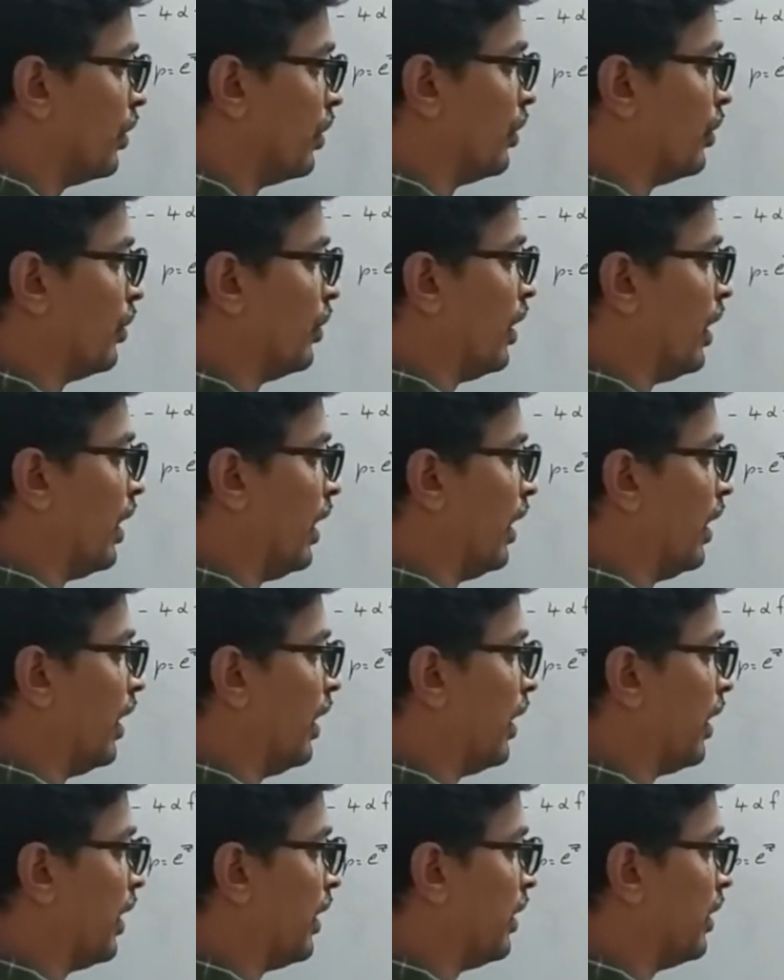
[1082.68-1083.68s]
and
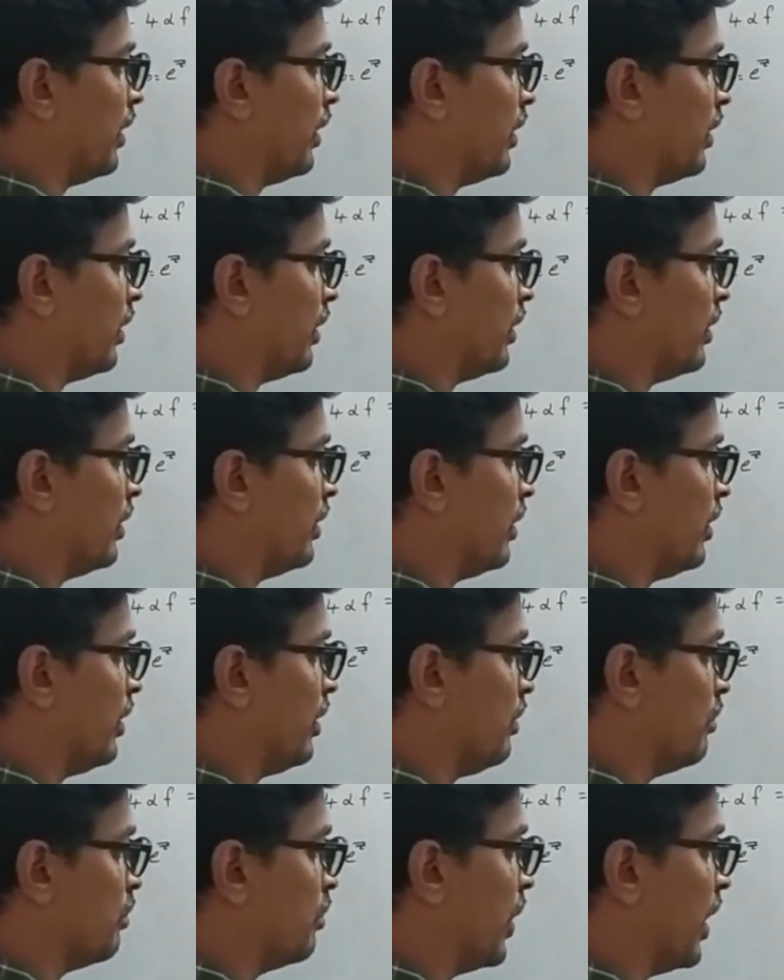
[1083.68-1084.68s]
d
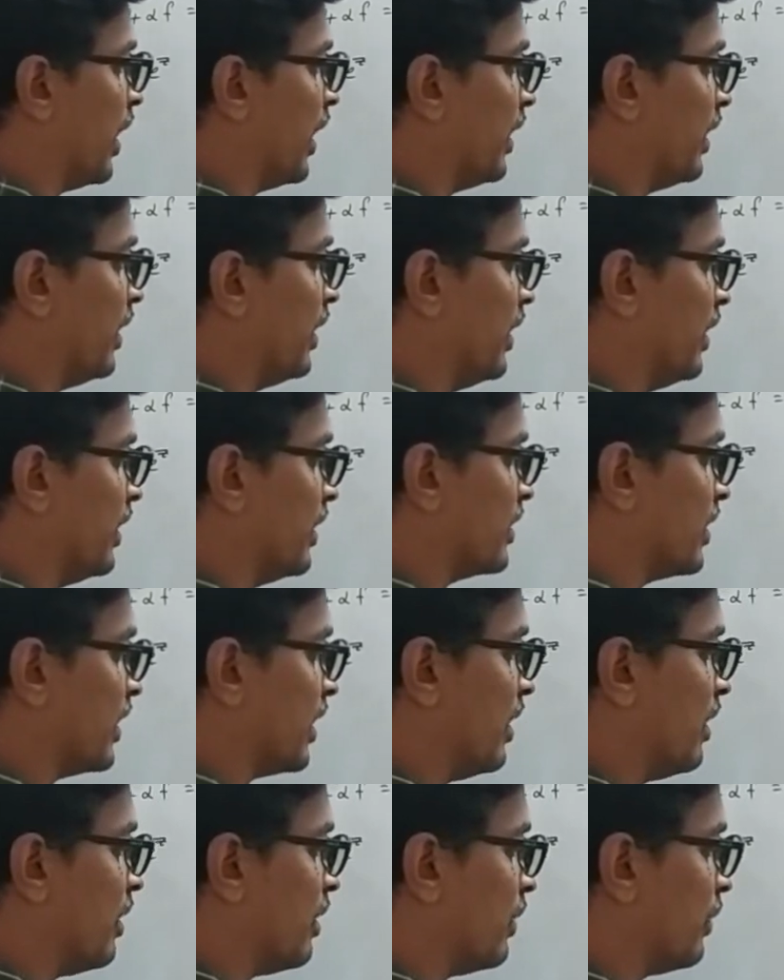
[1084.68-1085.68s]
by dz
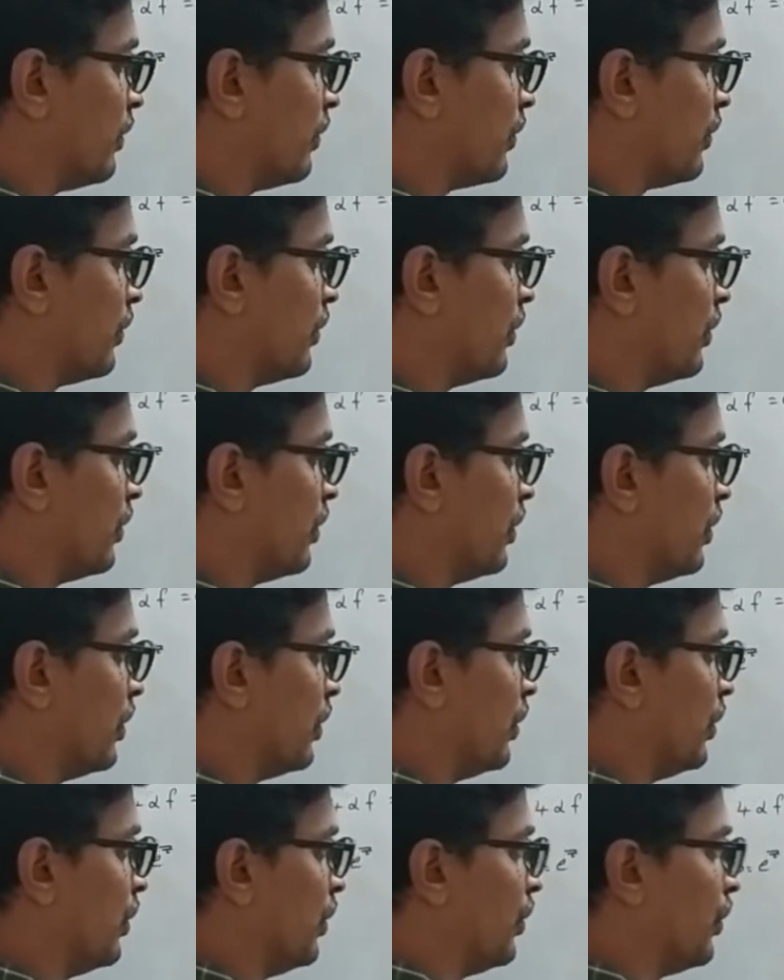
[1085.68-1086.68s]
of,
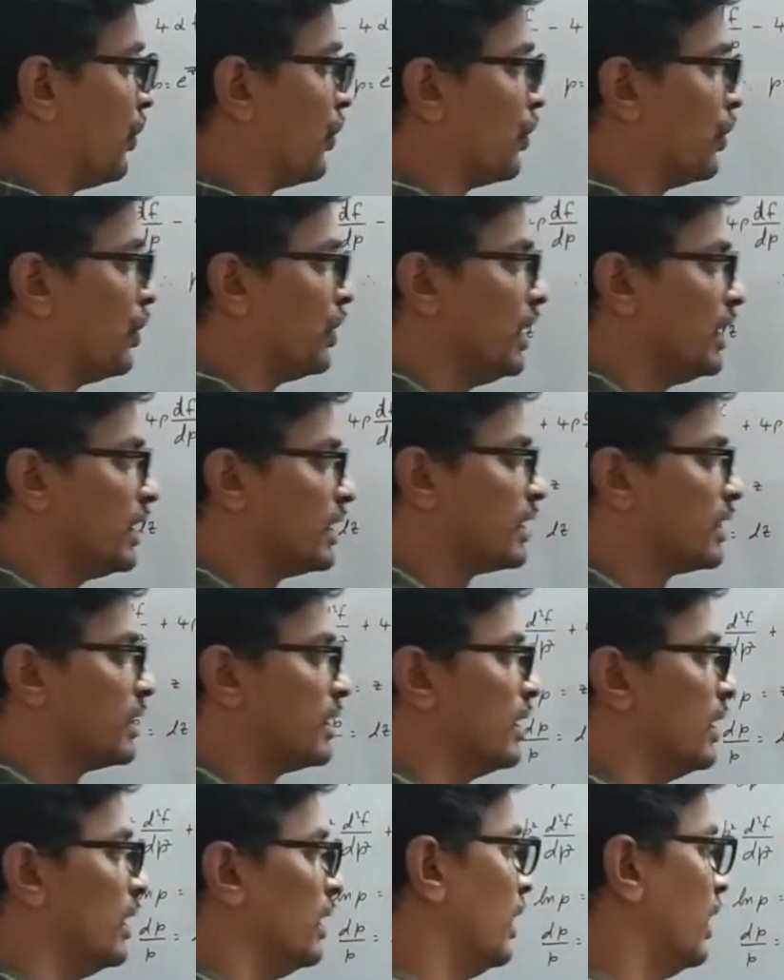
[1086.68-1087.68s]
so this
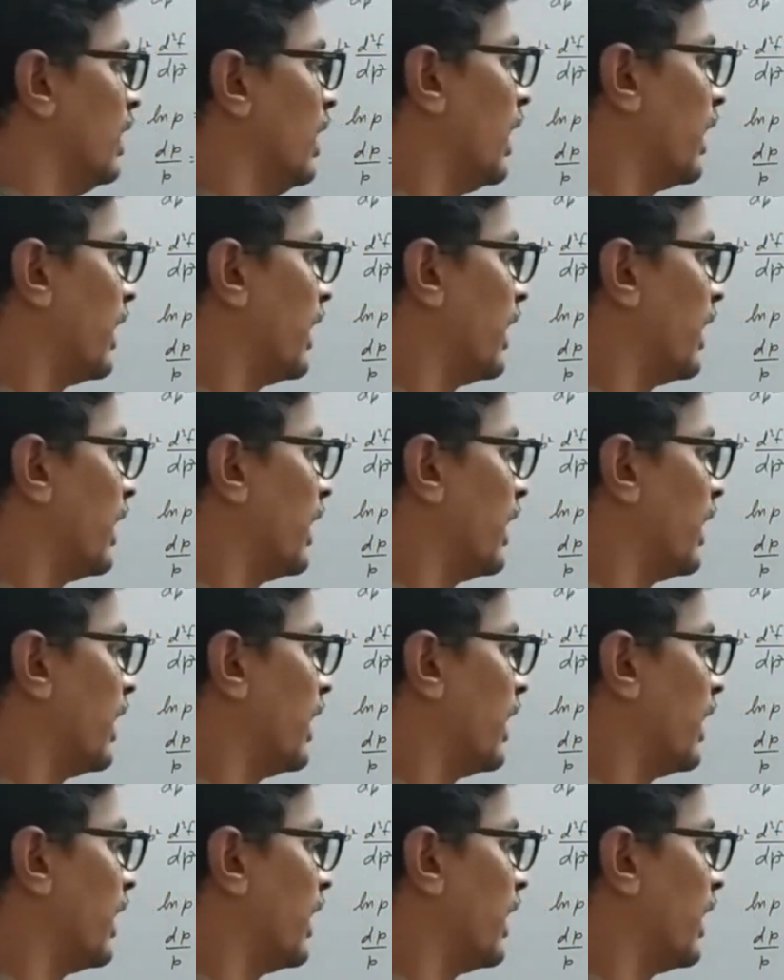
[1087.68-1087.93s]
again